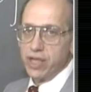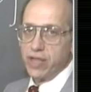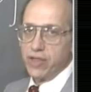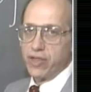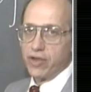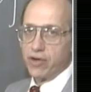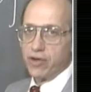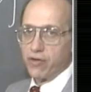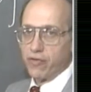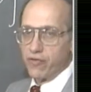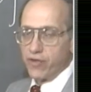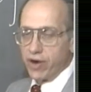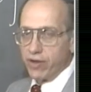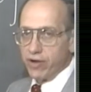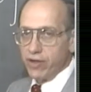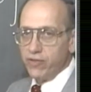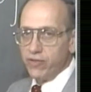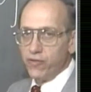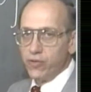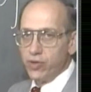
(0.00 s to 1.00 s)
There are
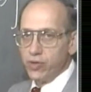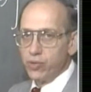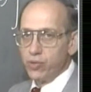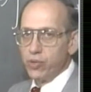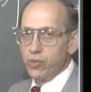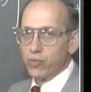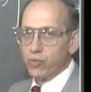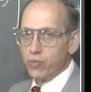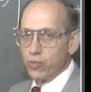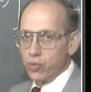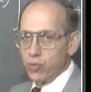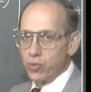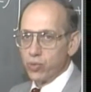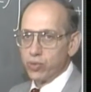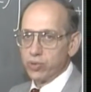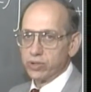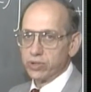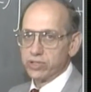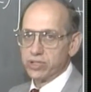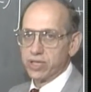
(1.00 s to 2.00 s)
very few
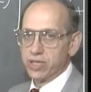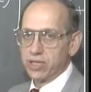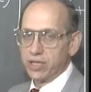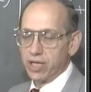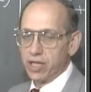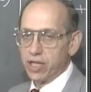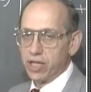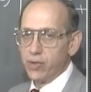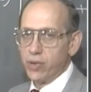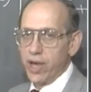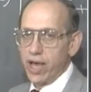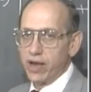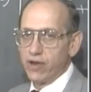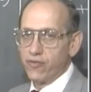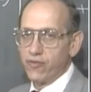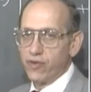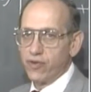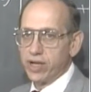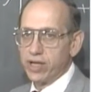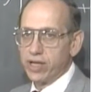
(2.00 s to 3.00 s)
rules that tell you how to
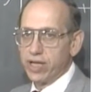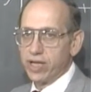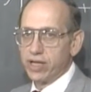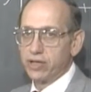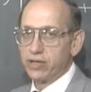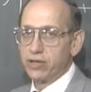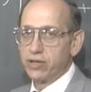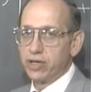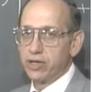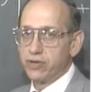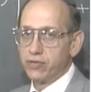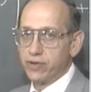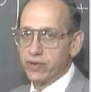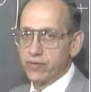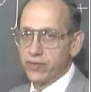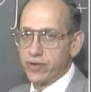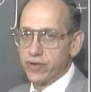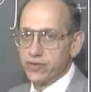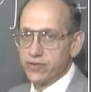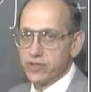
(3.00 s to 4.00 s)
find
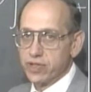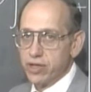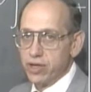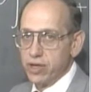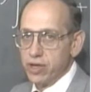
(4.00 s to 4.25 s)
antiderivatives.